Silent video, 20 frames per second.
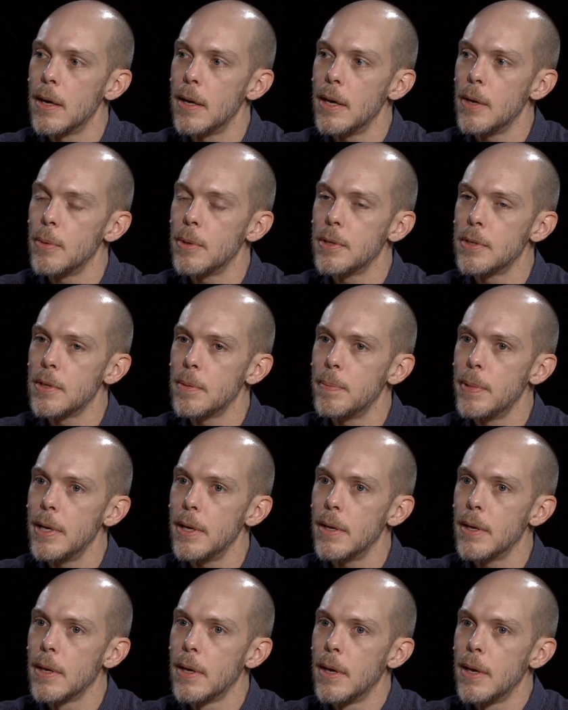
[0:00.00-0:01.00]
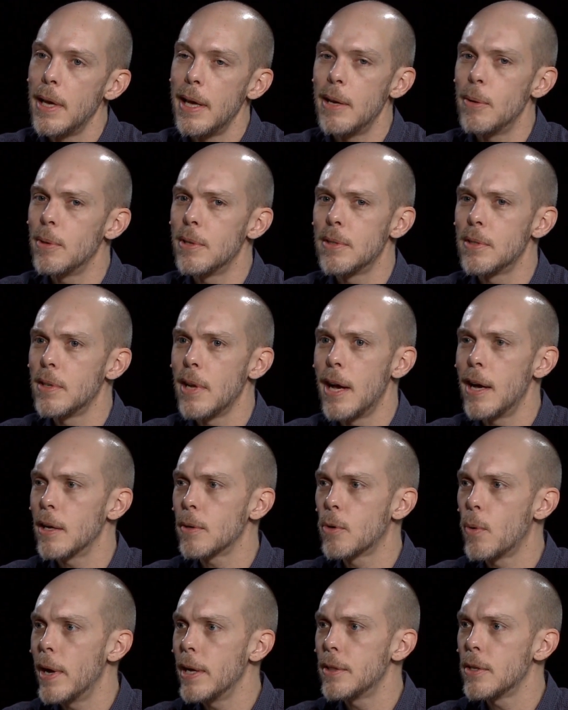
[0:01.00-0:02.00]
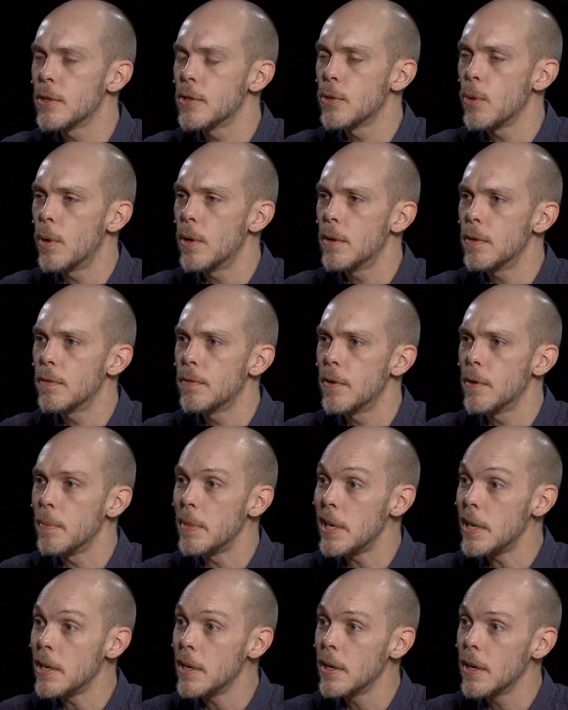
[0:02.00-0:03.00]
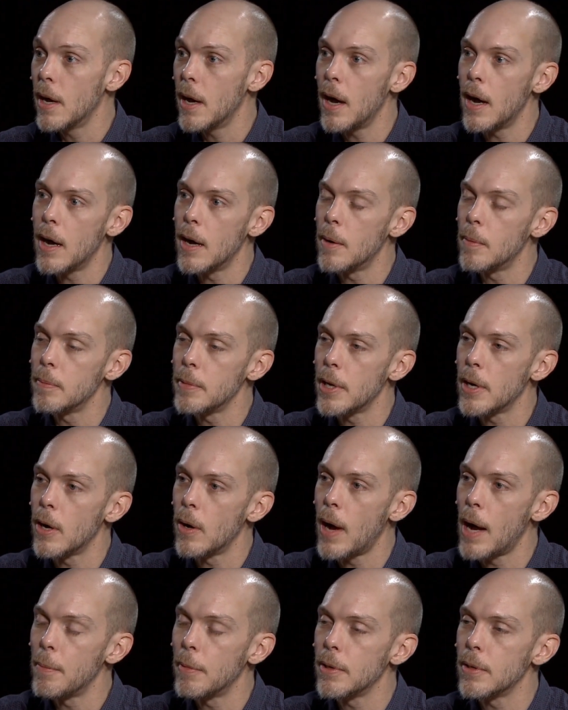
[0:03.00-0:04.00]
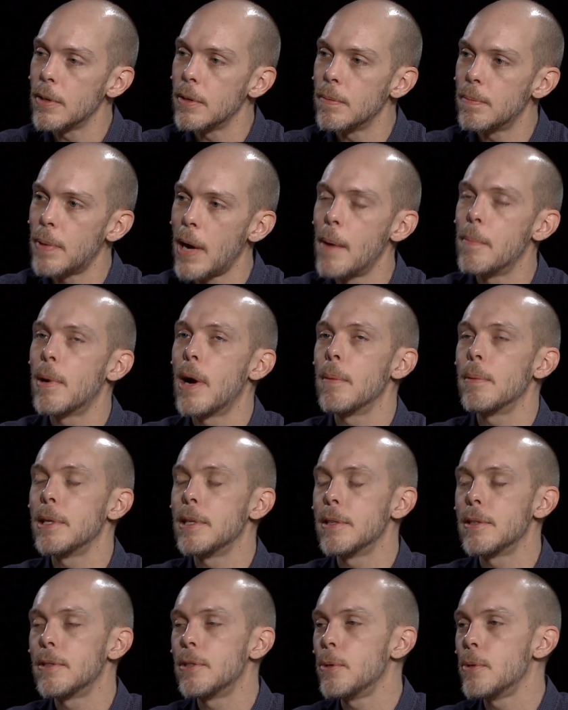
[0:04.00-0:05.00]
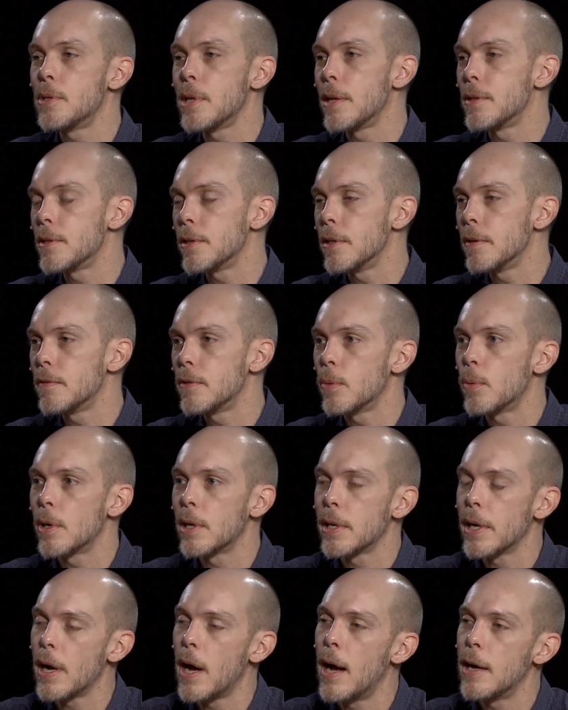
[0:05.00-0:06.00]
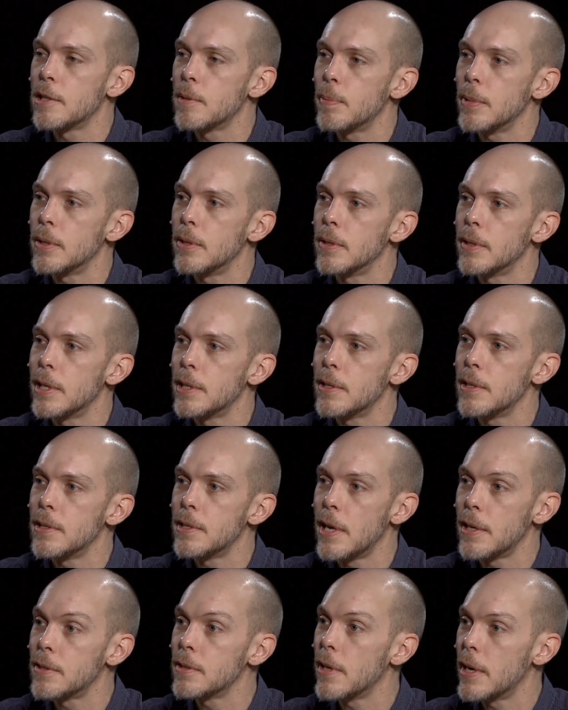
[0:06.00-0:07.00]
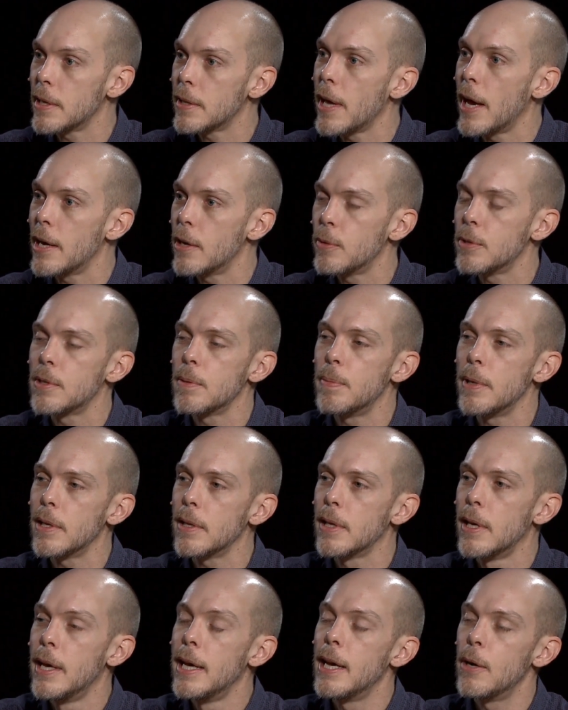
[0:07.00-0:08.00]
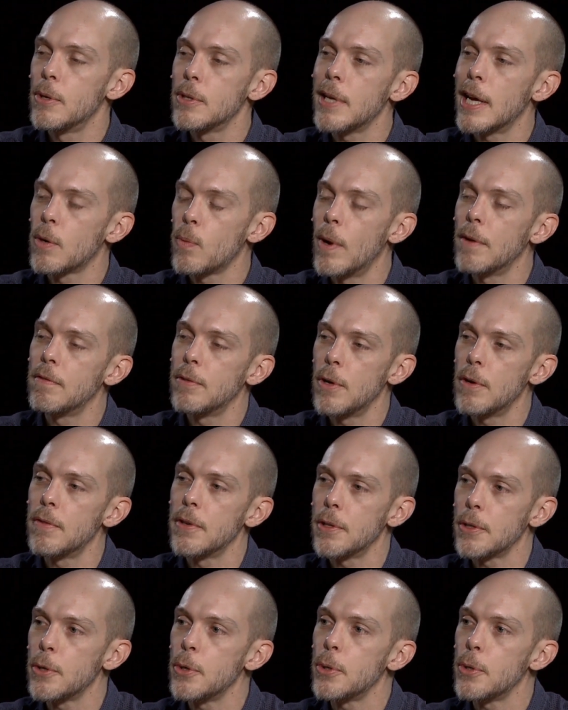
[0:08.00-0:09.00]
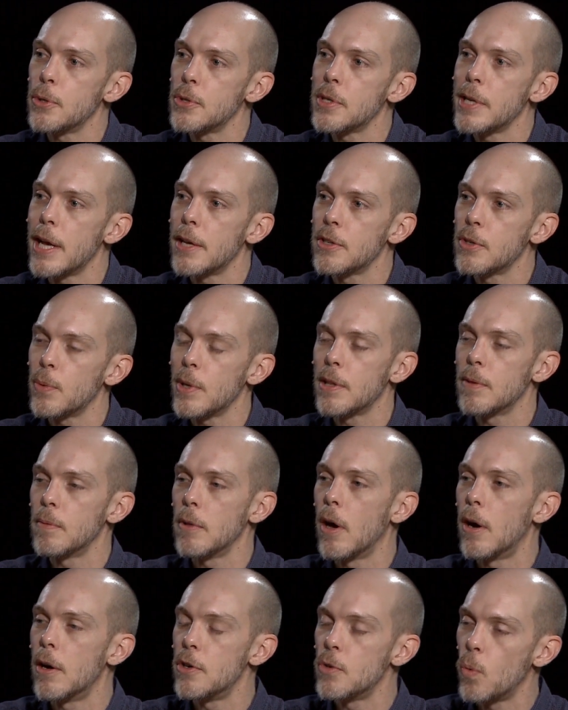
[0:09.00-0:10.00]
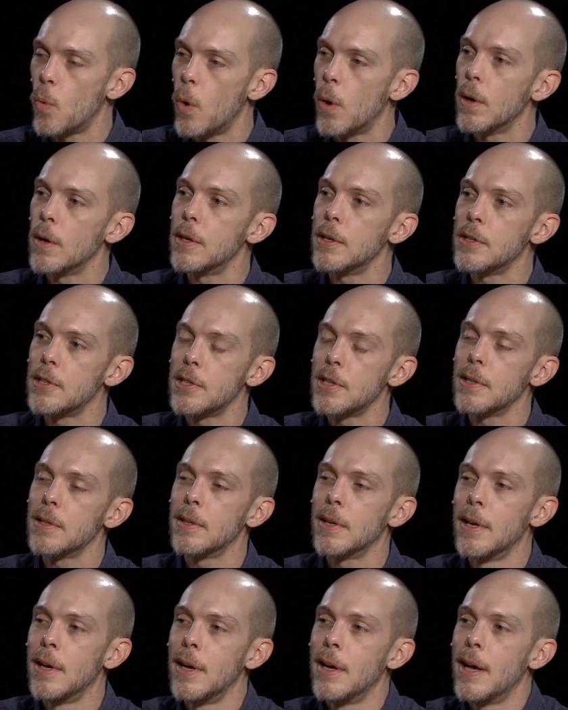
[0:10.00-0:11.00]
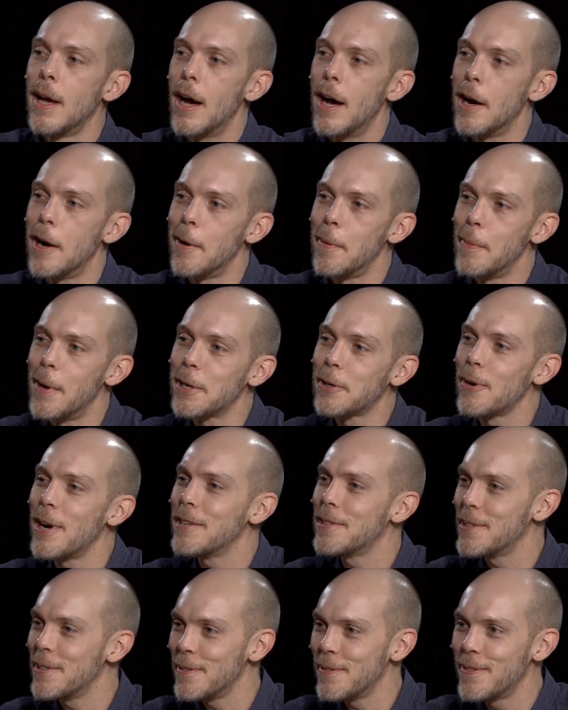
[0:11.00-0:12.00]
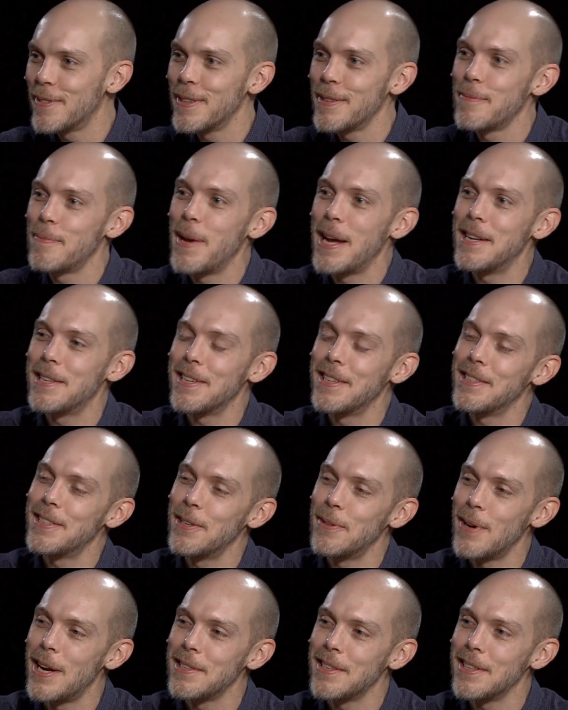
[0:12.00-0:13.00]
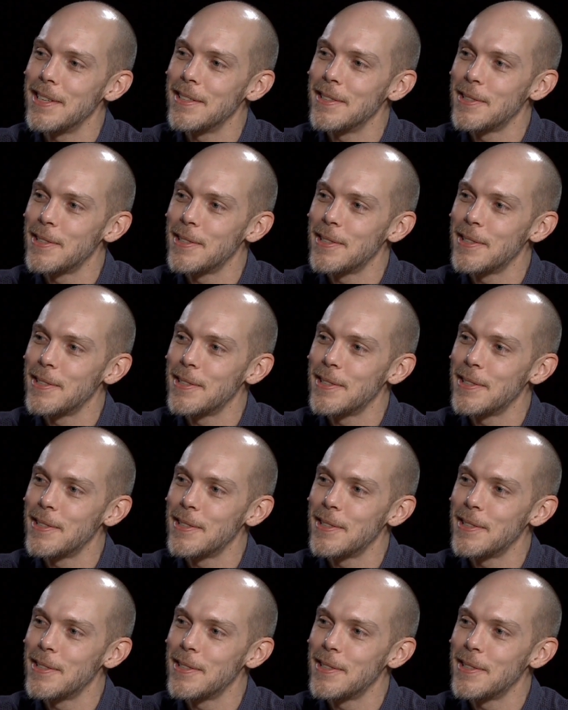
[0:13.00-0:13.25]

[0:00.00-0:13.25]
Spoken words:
It was not quite the sort for me. I'm probably just too sensitive to work at a hospital that's intense like that. It was a bit, It was like One Flew Over the Cuckoo's Nest with large wards and aggressive patients and residents.